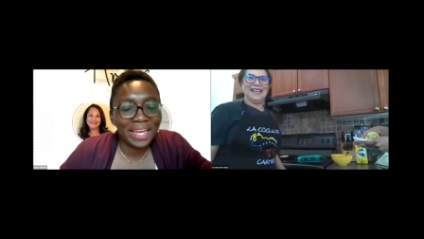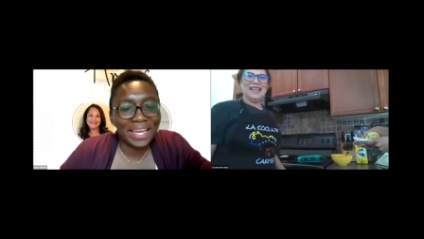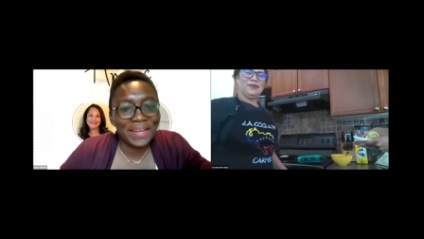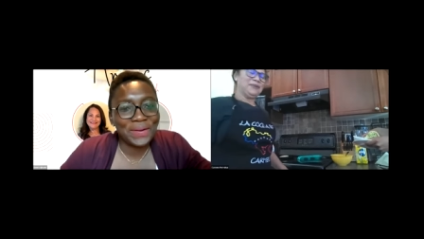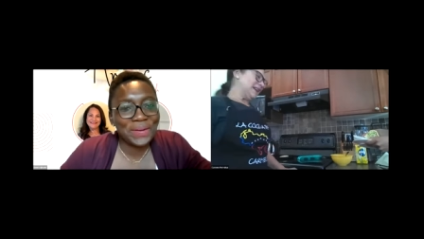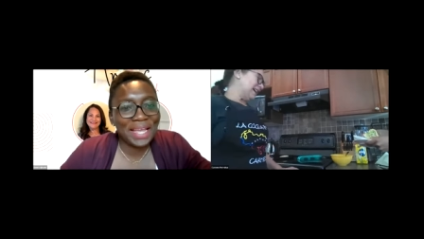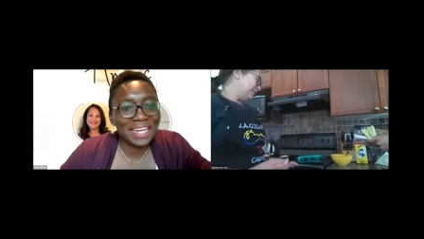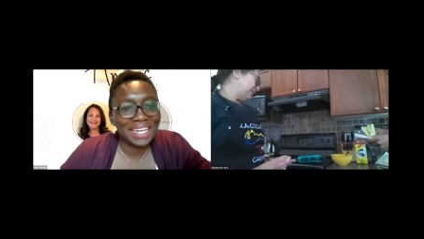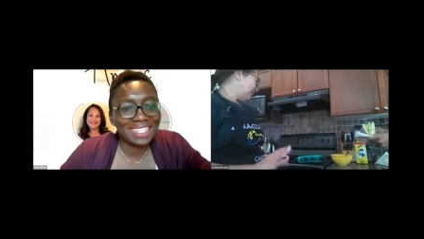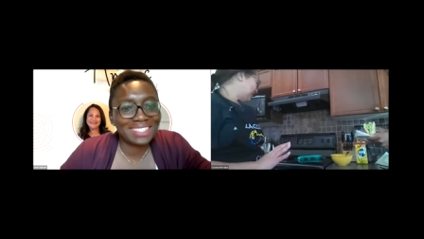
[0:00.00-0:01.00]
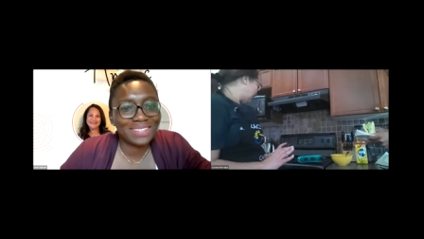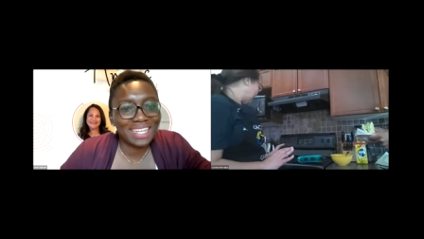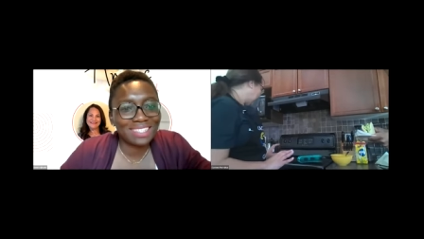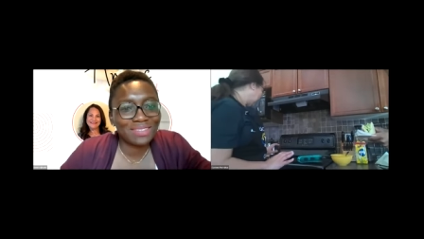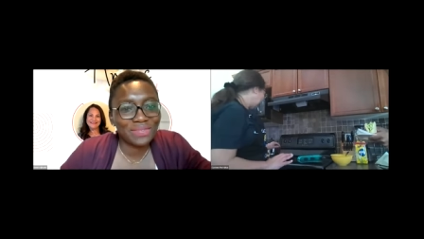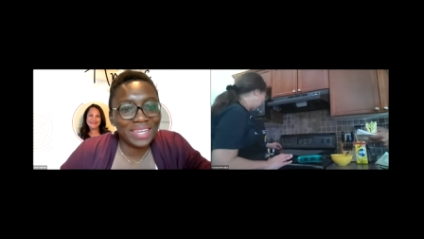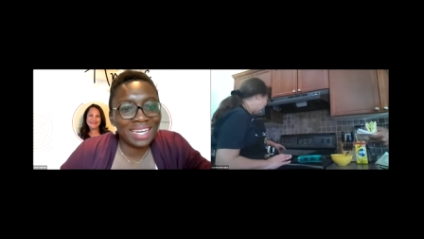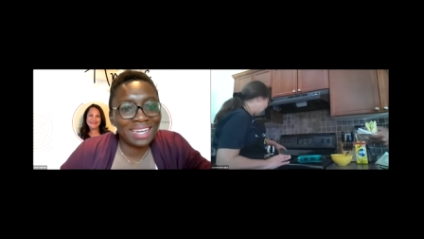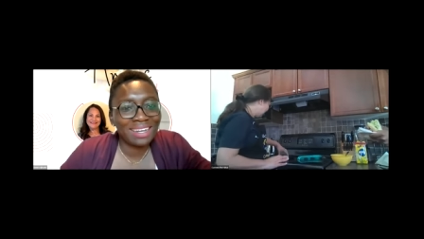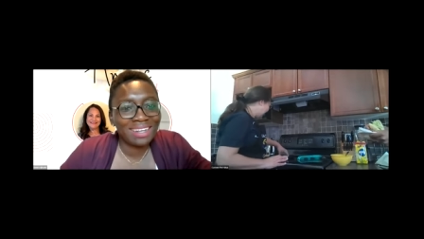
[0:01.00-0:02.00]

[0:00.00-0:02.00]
okay, okay, that's that's fair.